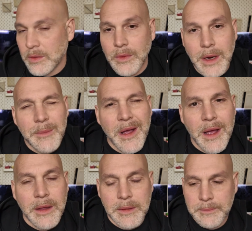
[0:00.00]
Right up my
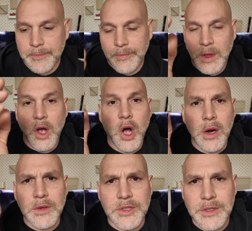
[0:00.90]
alley.
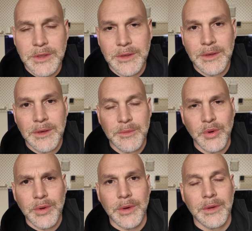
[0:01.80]
Harsh,
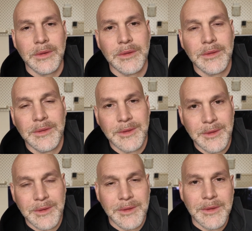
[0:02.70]
brutal,
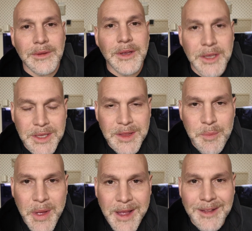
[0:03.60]
kick you in the
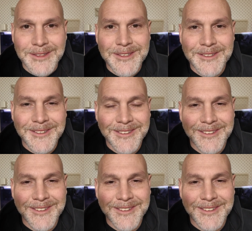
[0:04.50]
pants.